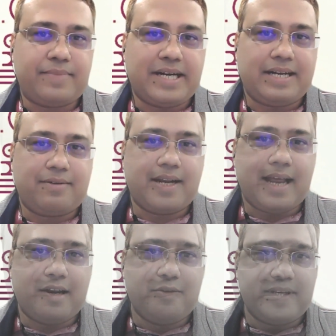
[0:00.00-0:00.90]
particular
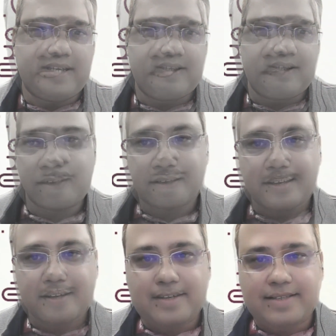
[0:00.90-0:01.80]
alumni.
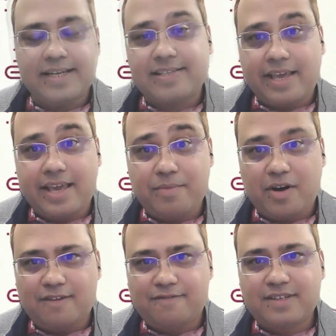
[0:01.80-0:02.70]
Uh, that is the aim
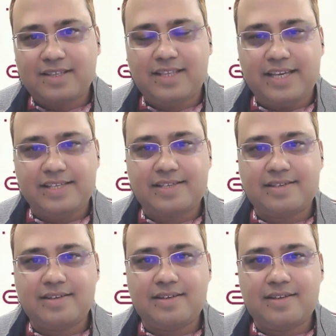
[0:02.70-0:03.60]
of these
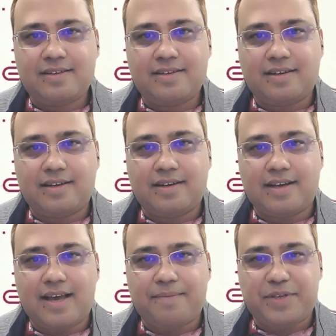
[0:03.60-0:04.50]
uh,
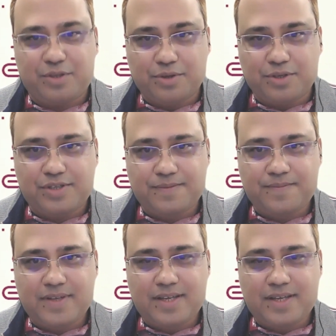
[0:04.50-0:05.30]
episodes.